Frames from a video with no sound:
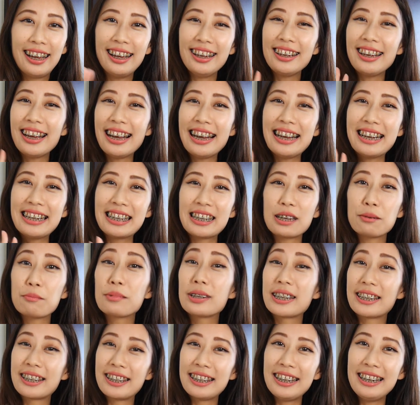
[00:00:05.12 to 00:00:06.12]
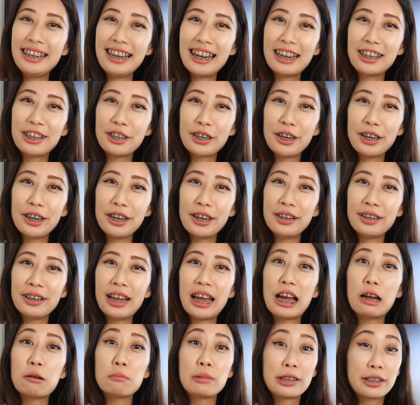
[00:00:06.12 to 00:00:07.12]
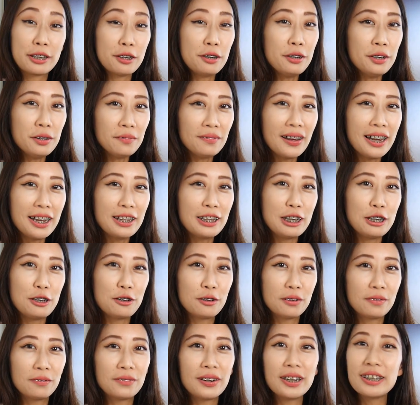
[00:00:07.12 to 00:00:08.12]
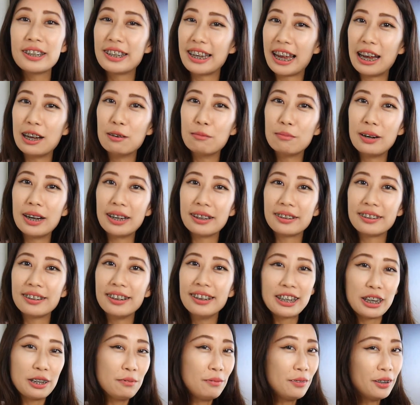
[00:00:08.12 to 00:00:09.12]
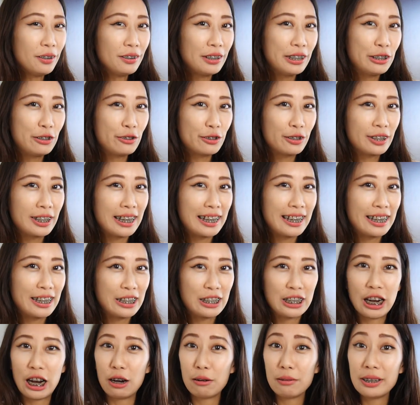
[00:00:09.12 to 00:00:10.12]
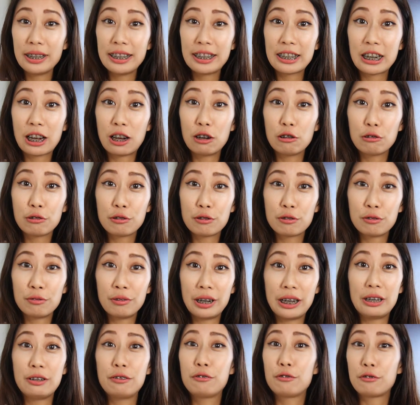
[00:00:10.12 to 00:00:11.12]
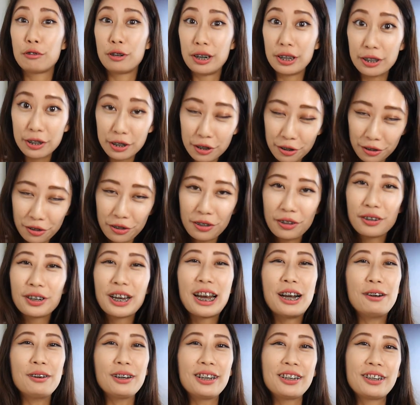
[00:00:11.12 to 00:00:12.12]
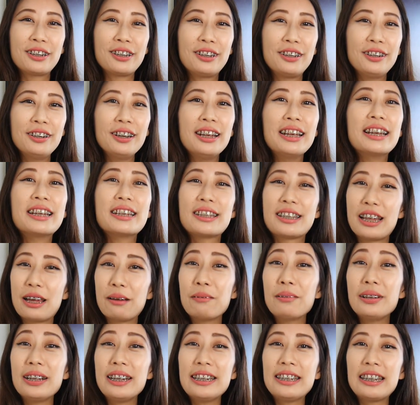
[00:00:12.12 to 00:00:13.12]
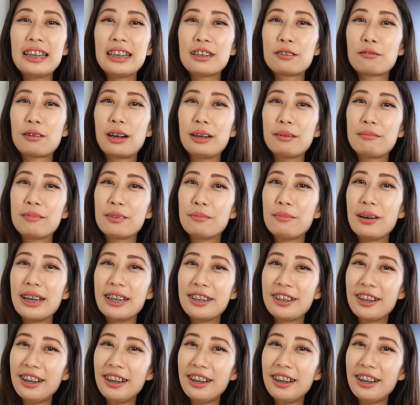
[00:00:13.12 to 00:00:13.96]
Hi guys, I'm Cecilia Chen. I'm a certified teacher from Taiwan. If you are interested in Taiwanese culture and traditional character, definitely subscribe to my